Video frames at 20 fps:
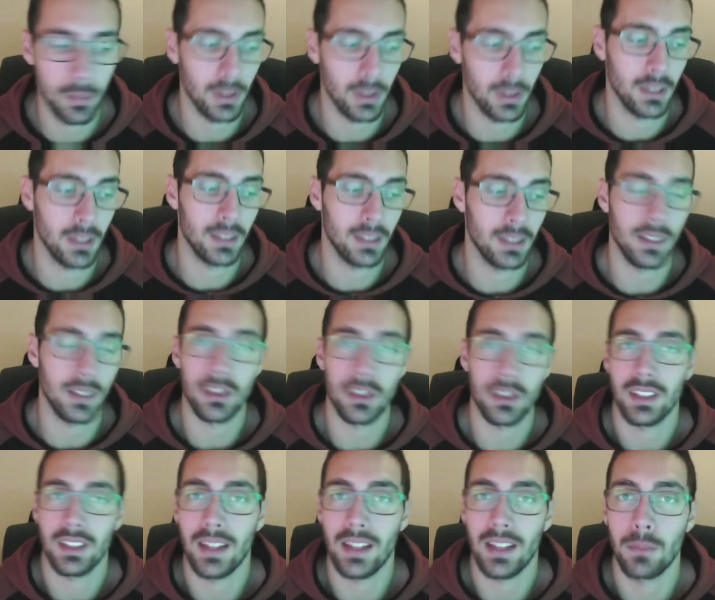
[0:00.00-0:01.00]
There
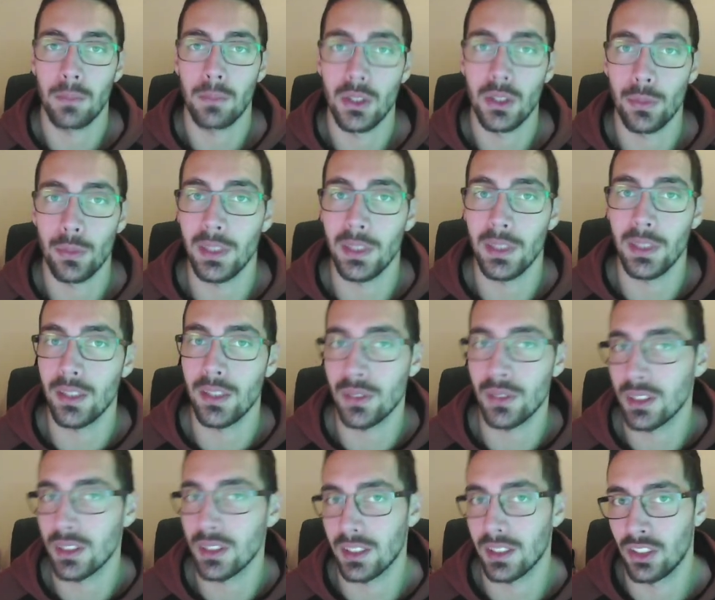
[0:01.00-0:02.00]
isn't that much
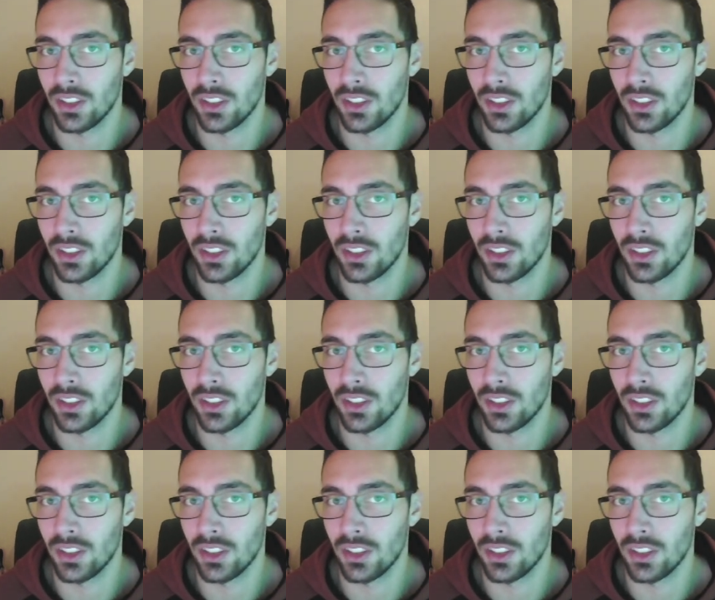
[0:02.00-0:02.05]
difference,